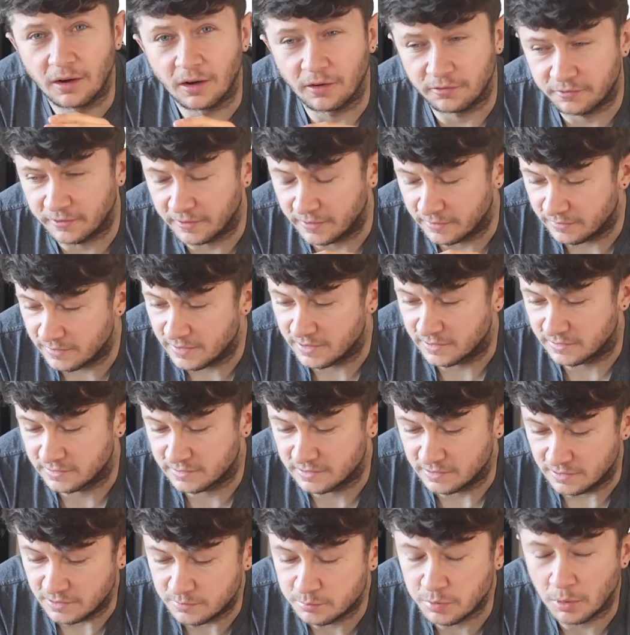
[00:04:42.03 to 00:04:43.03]
I think
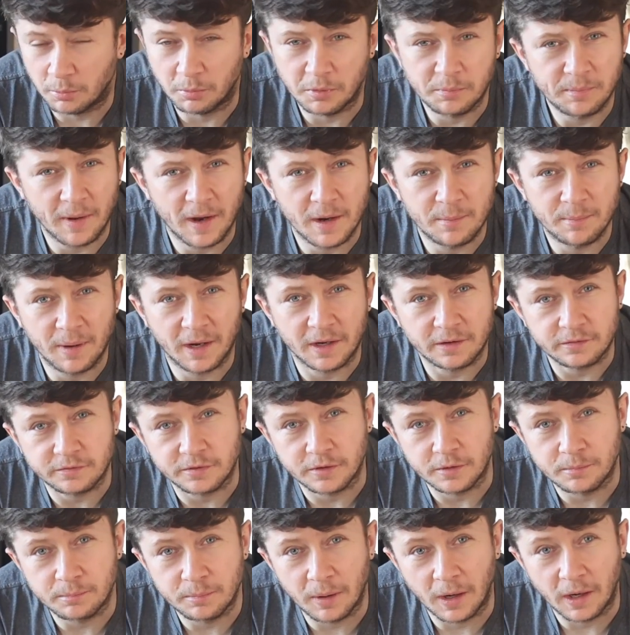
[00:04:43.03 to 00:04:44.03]
this is probably better bang for
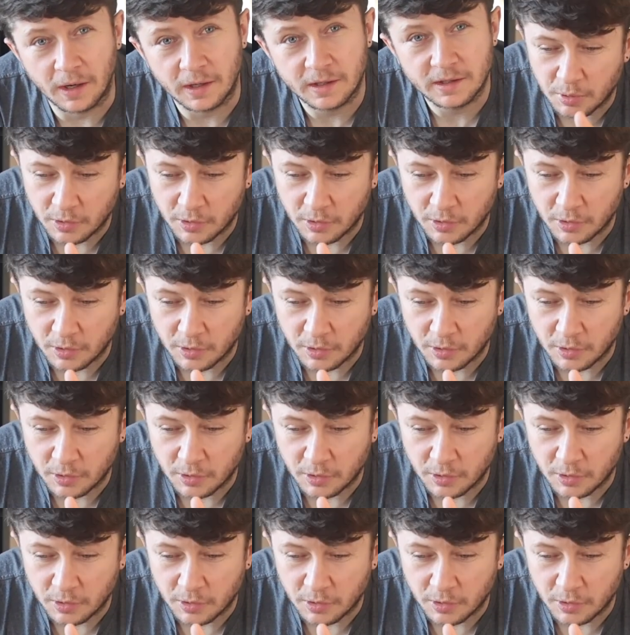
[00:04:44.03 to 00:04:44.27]
your buck.